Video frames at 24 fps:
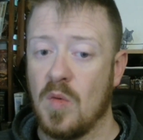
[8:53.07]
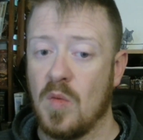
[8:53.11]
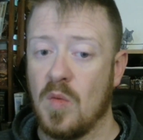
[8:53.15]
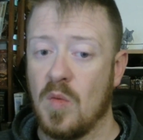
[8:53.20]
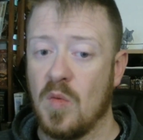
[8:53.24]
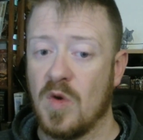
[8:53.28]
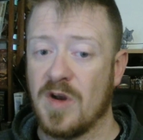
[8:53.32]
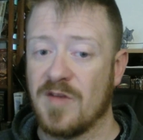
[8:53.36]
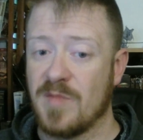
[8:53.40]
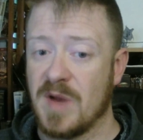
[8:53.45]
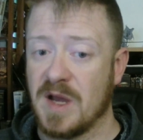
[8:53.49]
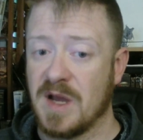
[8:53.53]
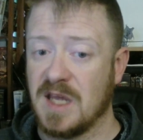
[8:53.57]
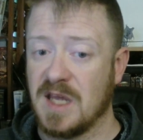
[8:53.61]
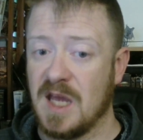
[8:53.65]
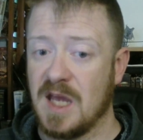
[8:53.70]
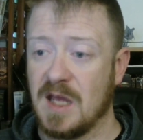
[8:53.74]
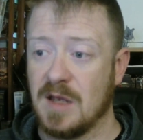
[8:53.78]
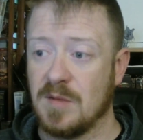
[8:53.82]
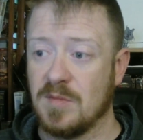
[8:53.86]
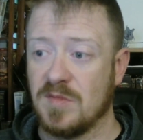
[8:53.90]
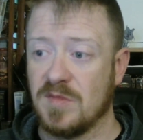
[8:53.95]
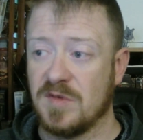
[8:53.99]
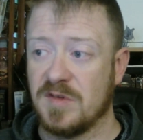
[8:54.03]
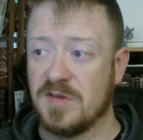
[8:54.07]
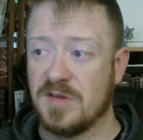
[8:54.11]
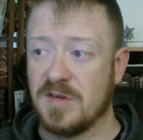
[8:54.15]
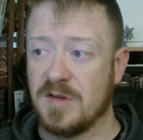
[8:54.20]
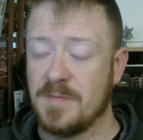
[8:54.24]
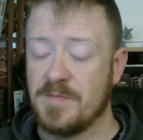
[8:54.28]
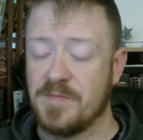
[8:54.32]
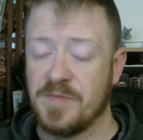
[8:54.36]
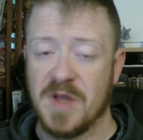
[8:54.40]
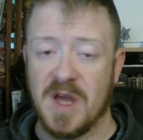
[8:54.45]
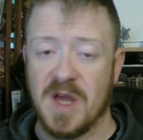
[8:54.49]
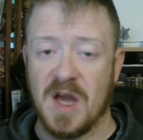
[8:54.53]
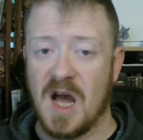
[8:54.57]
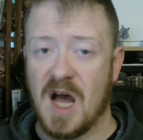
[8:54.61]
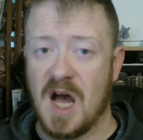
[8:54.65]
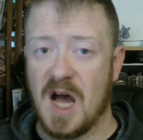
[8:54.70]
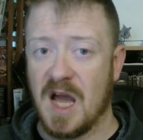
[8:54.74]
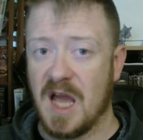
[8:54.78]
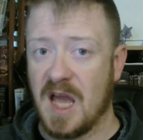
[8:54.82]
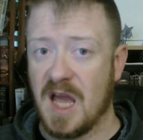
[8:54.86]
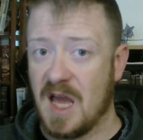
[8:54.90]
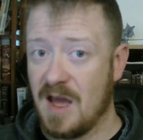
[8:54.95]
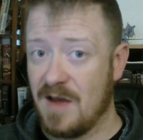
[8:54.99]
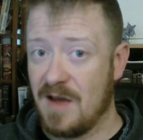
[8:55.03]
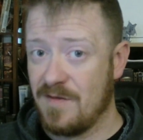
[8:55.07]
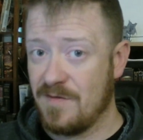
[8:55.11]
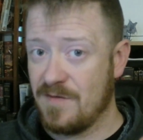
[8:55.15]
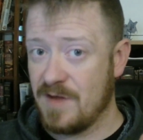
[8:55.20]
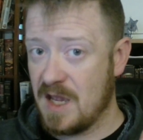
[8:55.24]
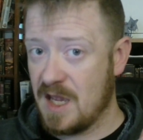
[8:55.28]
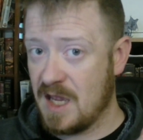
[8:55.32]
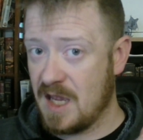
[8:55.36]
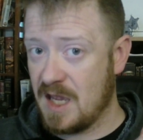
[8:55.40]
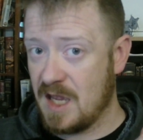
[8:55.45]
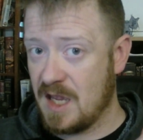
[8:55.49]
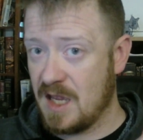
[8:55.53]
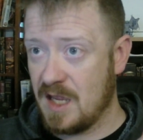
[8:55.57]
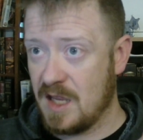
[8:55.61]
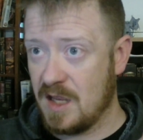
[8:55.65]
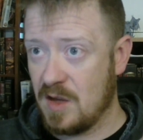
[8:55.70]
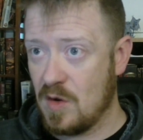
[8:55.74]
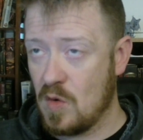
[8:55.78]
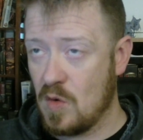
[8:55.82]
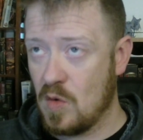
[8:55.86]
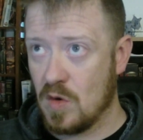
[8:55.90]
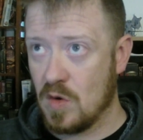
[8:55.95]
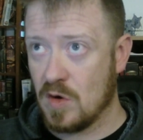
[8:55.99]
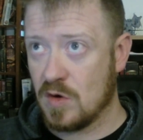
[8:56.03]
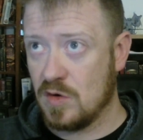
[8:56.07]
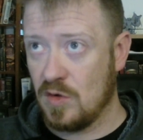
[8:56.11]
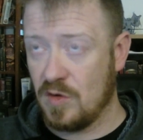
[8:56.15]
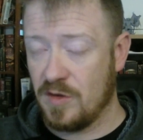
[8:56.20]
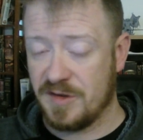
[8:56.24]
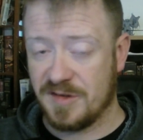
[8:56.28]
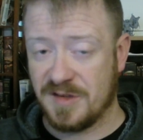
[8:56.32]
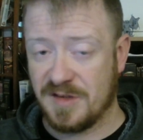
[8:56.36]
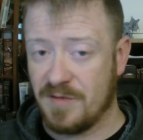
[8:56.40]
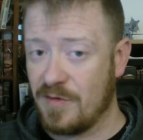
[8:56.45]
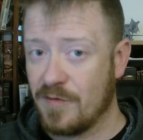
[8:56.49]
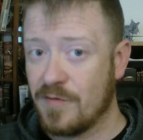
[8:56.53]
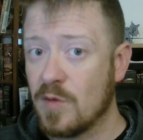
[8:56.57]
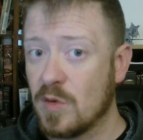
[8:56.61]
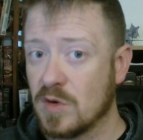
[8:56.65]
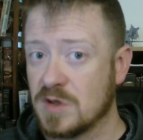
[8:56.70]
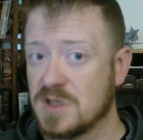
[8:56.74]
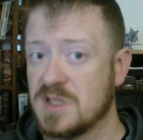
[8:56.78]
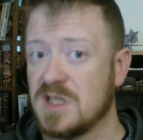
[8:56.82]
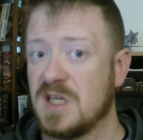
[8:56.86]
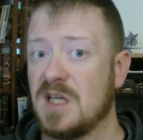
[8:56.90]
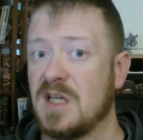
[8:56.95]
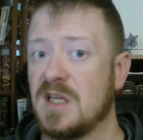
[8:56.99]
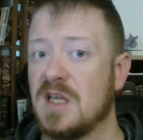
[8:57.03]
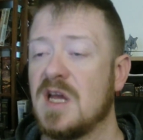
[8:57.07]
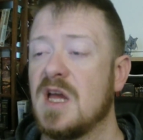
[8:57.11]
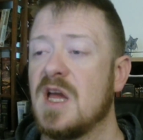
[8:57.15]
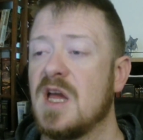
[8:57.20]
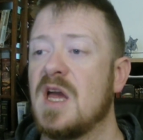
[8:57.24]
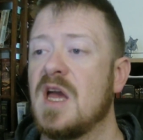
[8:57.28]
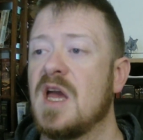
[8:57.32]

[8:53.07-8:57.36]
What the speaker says: one of my games, I have a Oracle that's level 14,